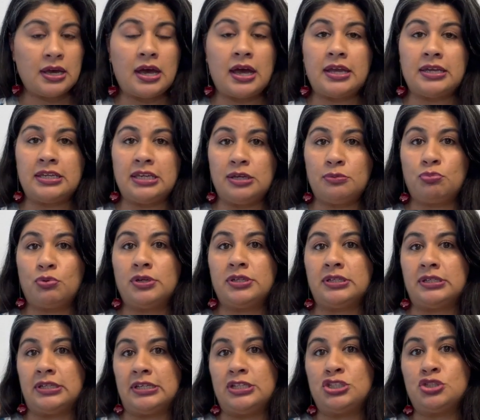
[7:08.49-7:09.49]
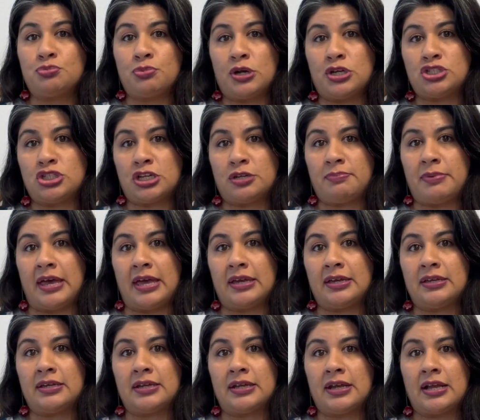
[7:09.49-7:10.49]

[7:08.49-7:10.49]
I keep one in each project bag,